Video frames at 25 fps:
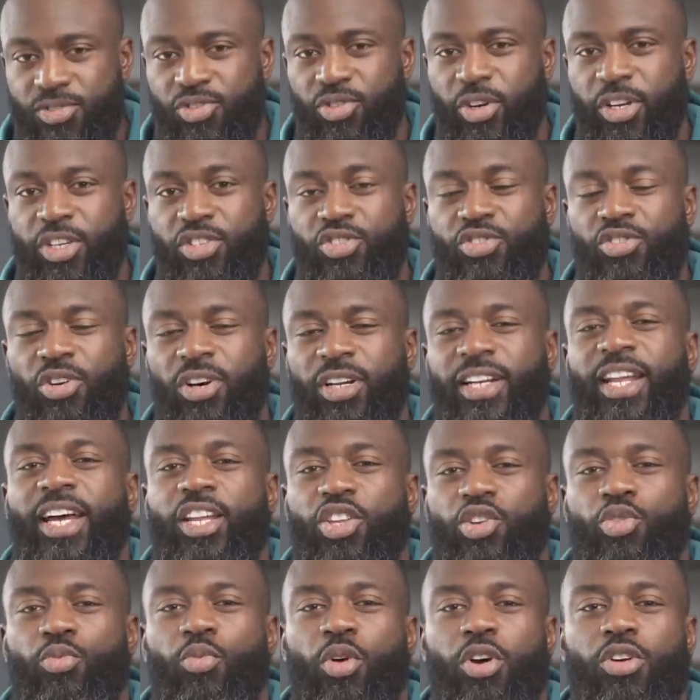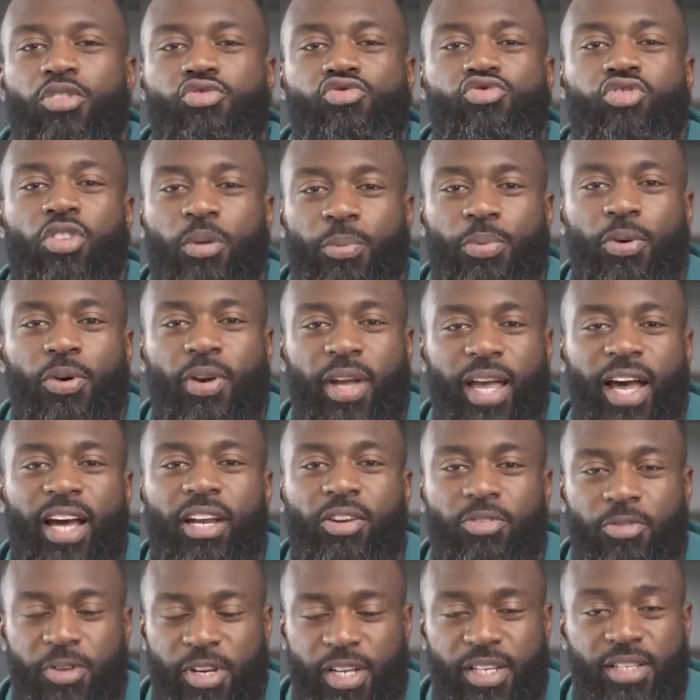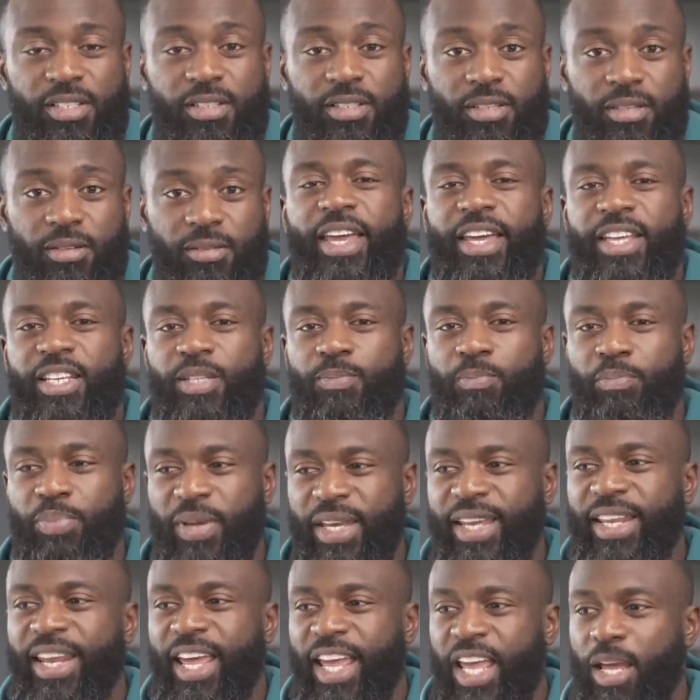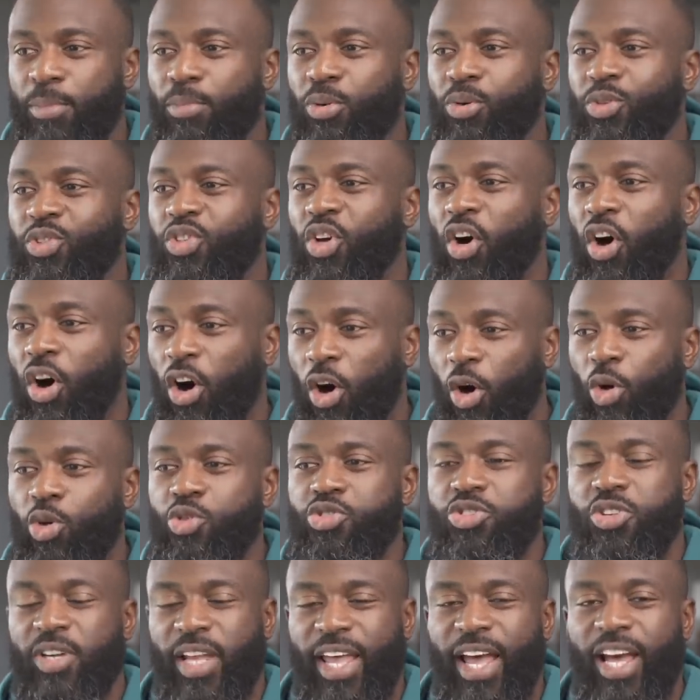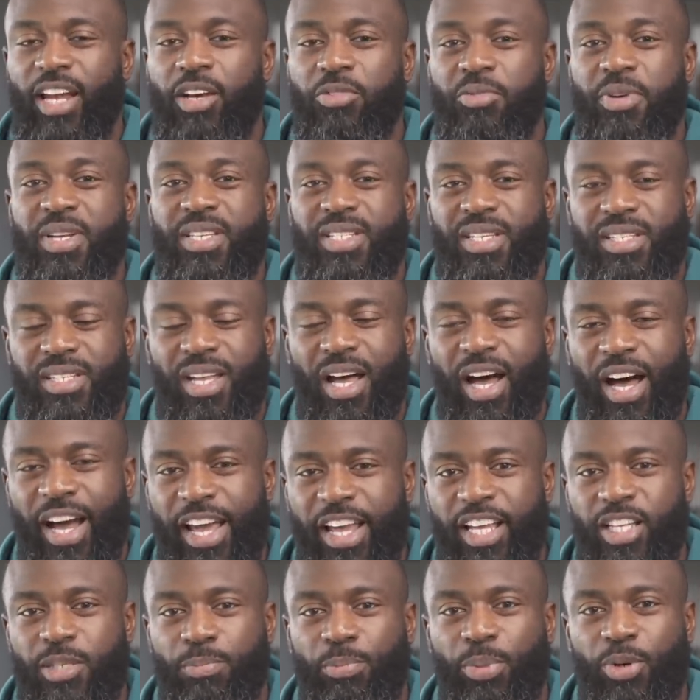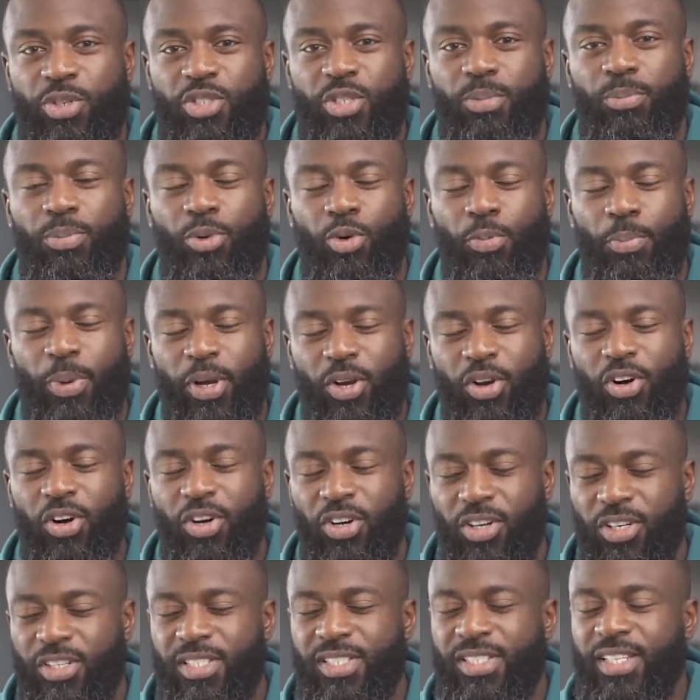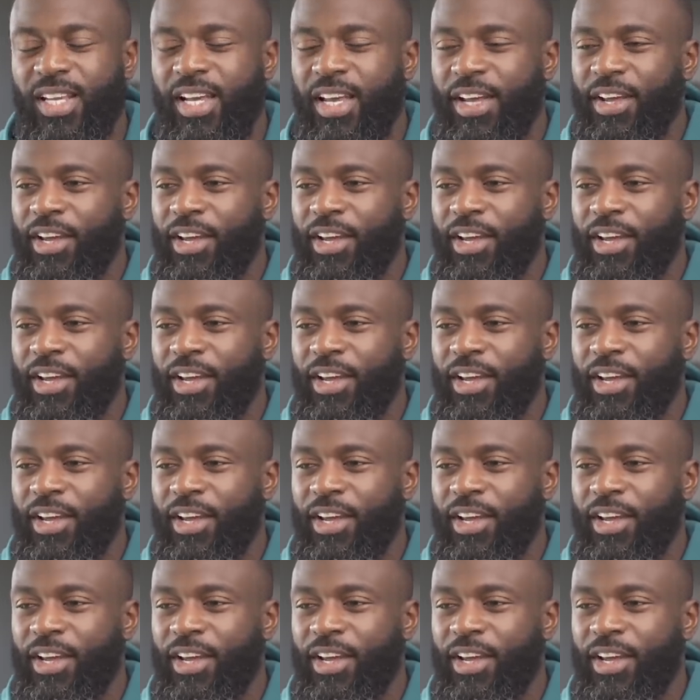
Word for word: So it's not that you won't drop your calories, it's being able to hold your calories as high as possible, because